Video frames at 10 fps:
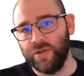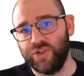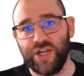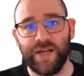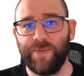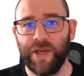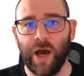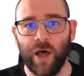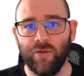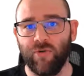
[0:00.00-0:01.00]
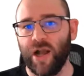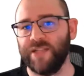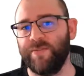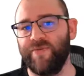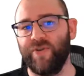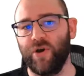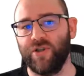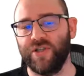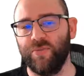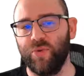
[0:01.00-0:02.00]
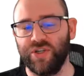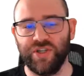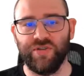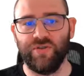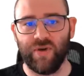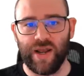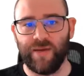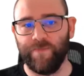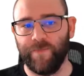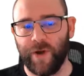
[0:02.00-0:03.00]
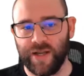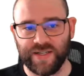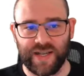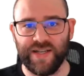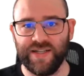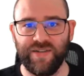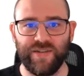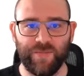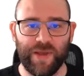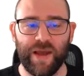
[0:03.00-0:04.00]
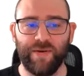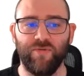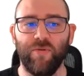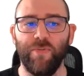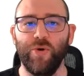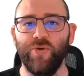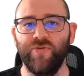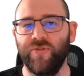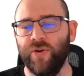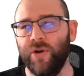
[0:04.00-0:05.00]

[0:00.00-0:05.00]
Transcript: GDPR, the right to be forgotten, which is great, right? It's easy to be able to remove